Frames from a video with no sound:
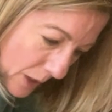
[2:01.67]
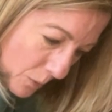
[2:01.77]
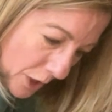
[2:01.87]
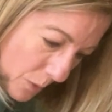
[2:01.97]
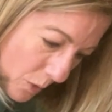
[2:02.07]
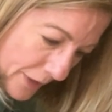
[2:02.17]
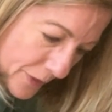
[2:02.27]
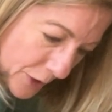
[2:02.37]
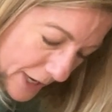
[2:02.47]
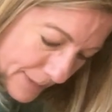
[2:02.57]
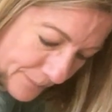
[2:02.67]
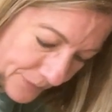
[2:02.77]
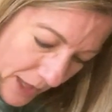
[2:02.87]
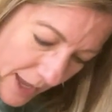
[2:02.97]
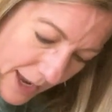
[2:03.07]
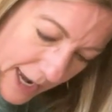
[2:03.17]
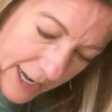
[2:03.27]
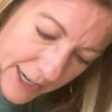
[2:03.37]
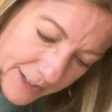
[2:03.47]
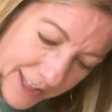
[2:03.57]
We're at 1:30,
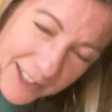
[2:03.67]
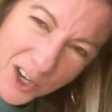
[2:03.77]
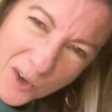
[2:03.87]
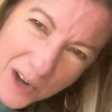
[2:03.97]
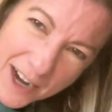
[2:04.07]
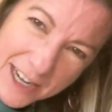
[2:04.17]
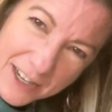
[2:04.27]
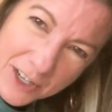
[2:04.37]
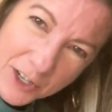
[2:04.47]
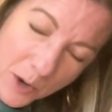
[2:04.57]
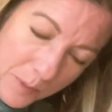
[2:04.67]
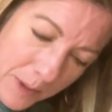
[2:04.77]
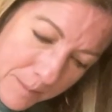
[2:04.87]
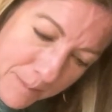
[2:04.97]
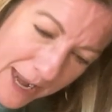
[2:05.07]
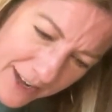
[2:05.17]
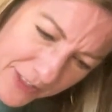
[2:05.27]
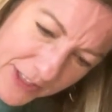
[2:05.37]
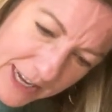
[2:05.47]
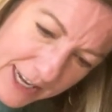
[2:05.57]
and that's all right. The
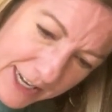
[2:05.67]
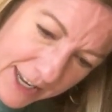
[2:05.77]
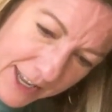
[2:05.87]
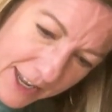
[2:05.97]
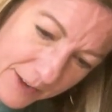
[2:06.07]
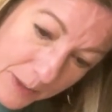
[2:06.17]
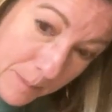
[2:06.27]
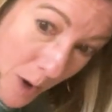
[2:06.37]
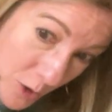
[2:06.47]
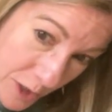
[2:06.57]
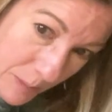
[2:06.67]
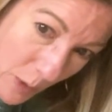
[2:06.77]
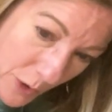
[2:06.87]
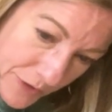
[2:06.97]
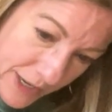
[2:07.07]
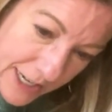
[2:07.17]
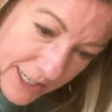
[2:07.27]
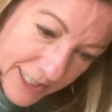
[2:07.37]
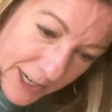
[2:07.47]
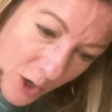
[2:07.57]
main thing, the most important thing,
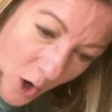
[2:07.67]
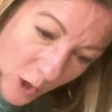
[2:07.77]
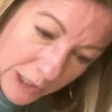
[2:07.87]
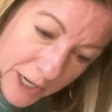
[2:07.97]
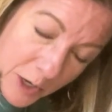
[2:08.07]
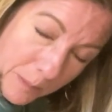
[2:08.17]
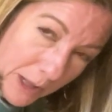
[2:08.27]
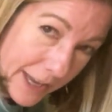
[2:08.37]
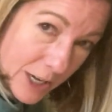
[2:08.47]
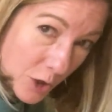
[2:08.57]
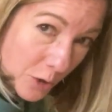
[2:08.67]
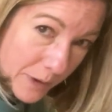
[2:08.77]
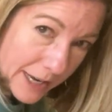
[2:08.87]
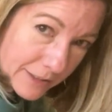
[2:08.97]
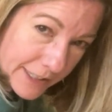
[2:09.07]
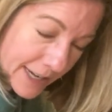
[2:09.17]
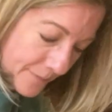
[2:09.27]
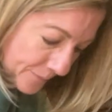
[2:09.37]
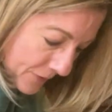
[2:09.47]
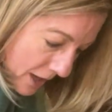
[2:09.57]
is that you're holding your plank correctly.
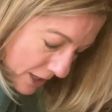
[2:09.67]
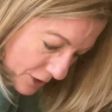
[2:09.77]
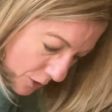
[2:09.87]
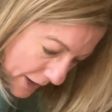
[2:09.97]
So